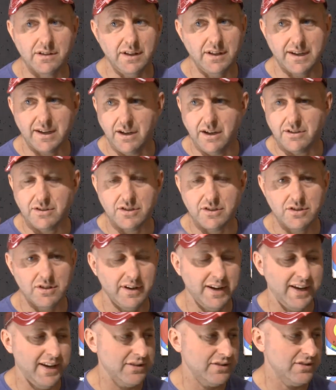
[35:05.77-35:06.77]
Like, I just
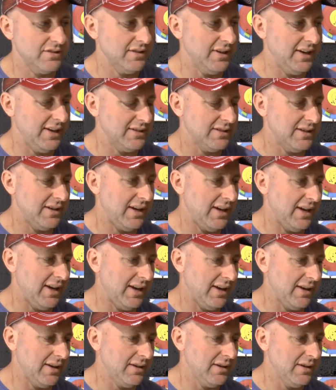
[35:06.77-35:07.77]
shot outside
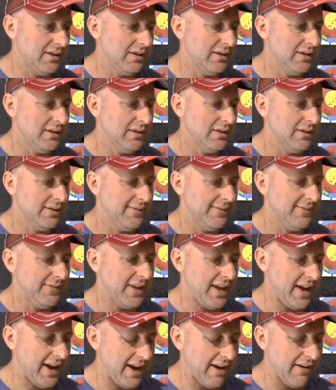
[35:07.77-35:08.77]
today, and
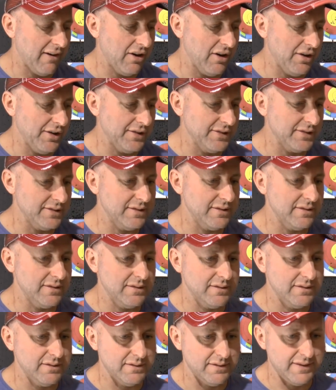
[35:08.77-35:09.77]
the
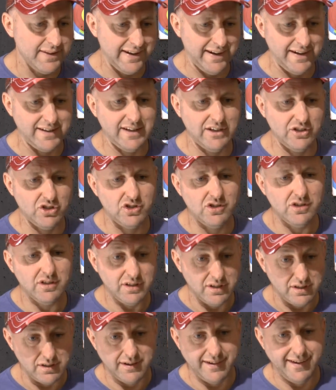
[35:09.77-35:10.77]
arrows that I didn't
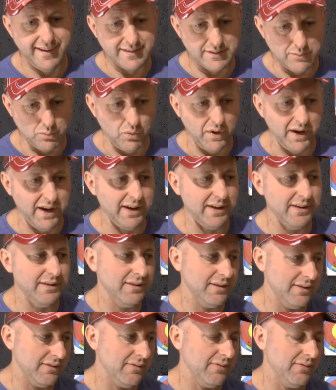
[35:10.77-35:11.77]
shoot, I had some wind,
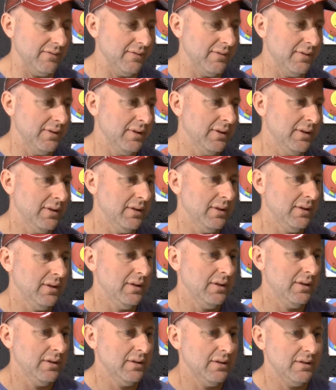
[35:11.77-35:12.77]
and
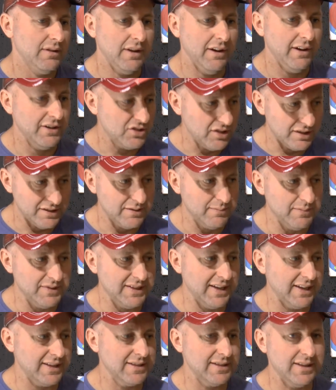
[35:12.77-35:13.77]
I shot some
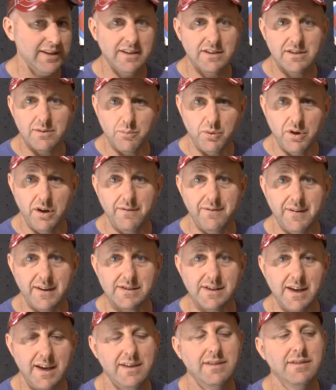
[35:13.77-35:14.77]
60s, some
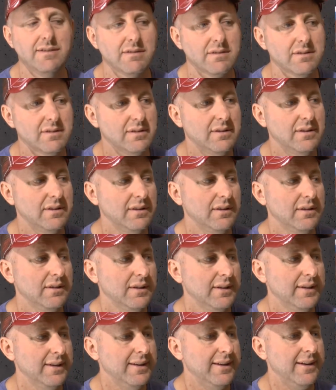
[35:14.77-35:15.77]
perfect ends,
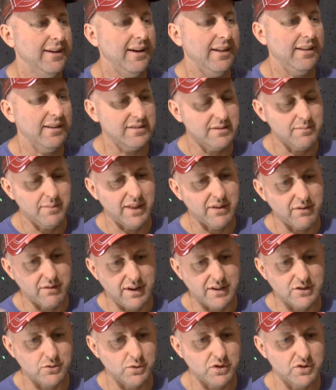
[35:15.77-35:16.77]
and there's some other
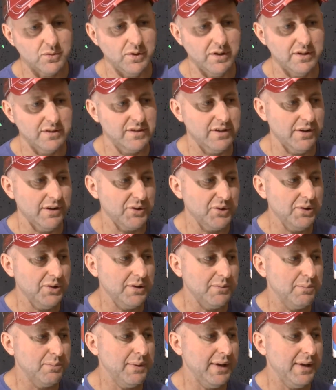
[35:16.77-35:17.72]
ends which weren't so good.